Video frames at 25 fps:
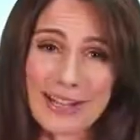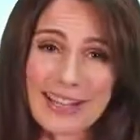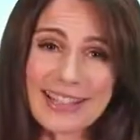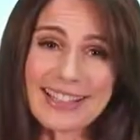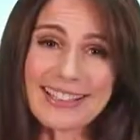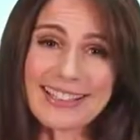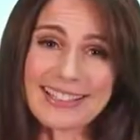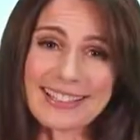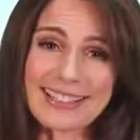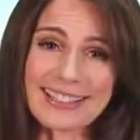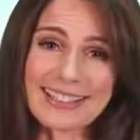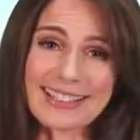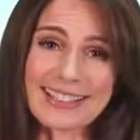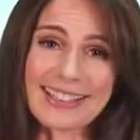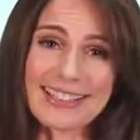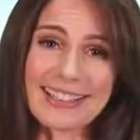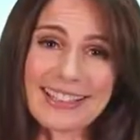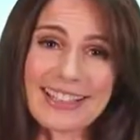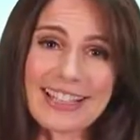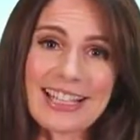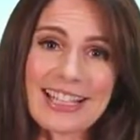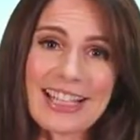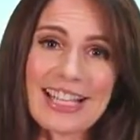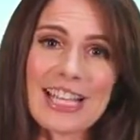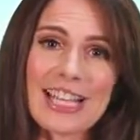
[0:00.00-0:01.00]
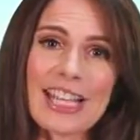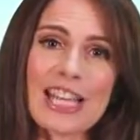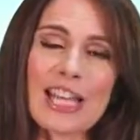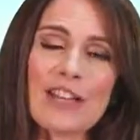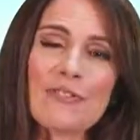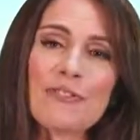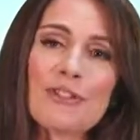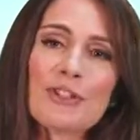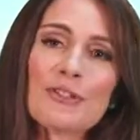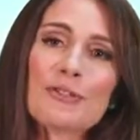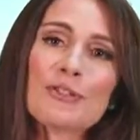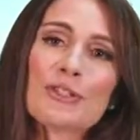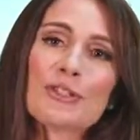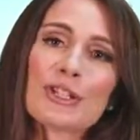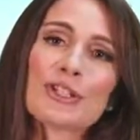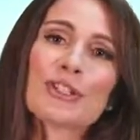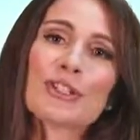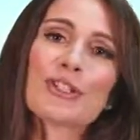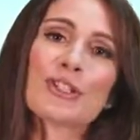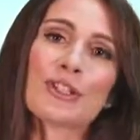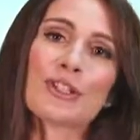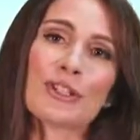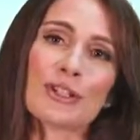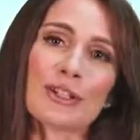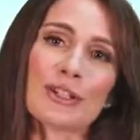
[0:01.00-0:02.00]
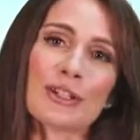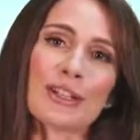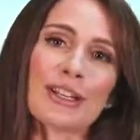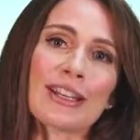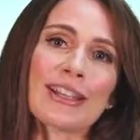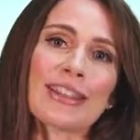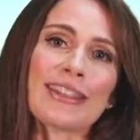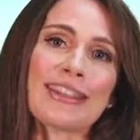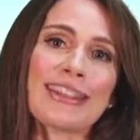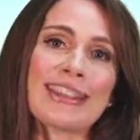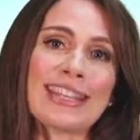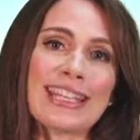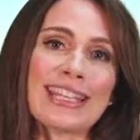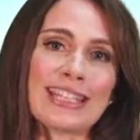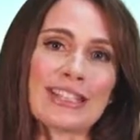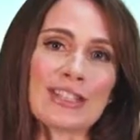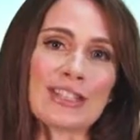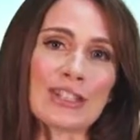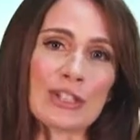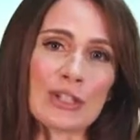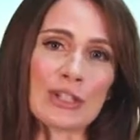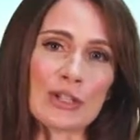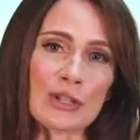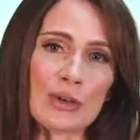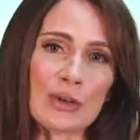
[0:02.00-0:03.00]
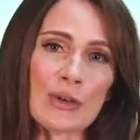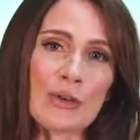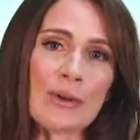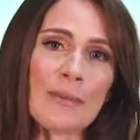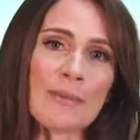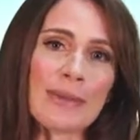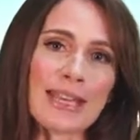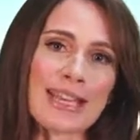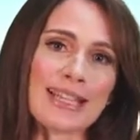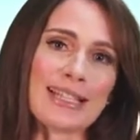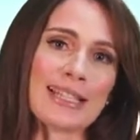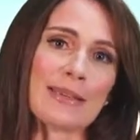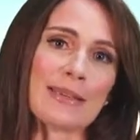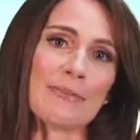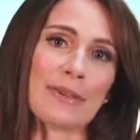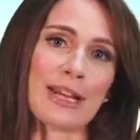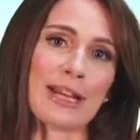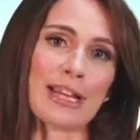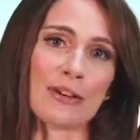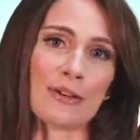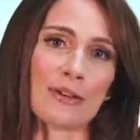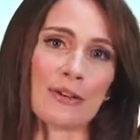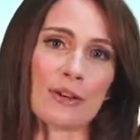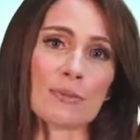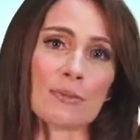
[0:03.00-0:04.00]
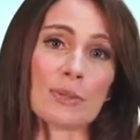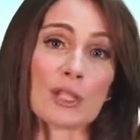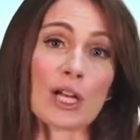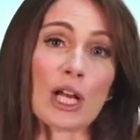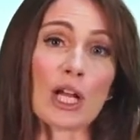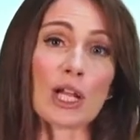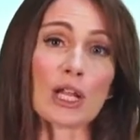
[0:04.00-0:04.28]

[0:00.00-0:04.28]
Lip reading: right? If you just took these 2 amazing microbes